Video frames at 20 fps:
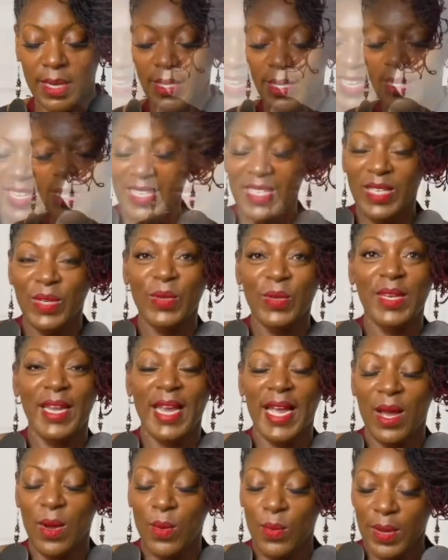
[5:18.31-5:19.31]
So
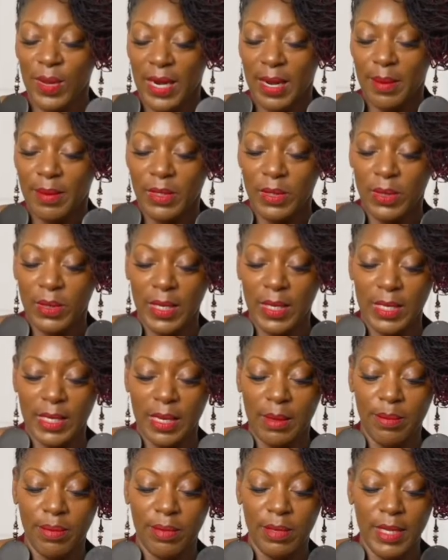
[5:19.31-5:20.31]
now what I'm doing is I'm
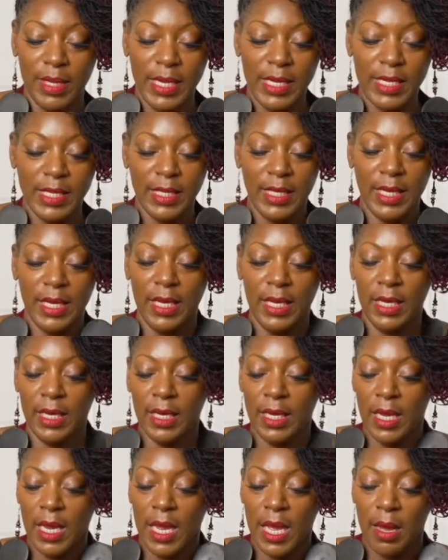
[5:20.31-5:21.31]
placing
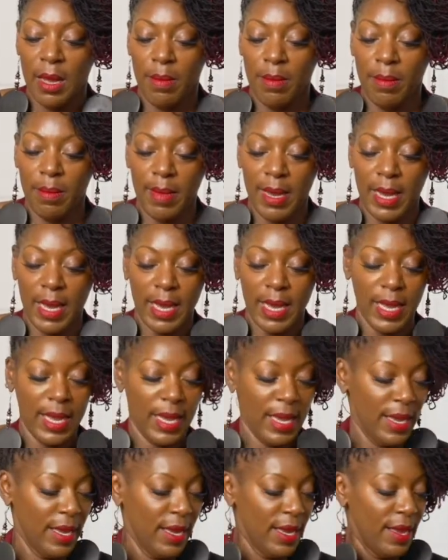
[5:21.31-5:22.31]

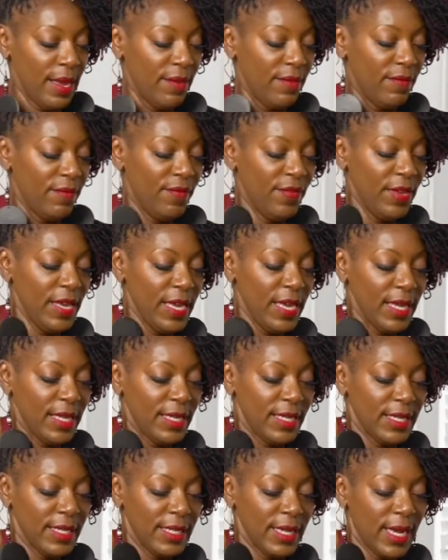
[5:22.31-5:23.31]
my vegan
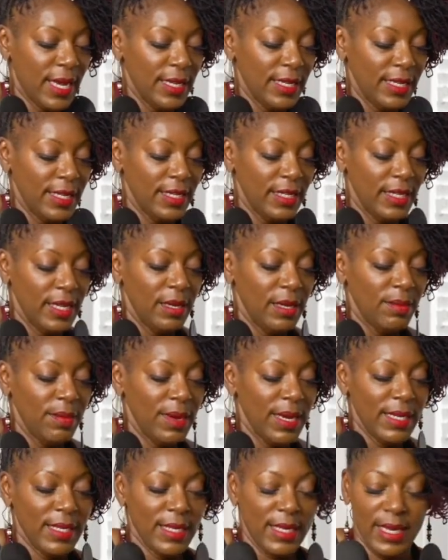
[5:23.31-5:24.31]
sausage in my
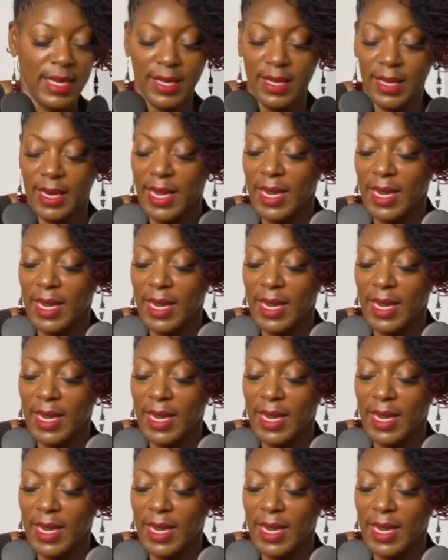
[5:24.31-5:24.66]
skillet.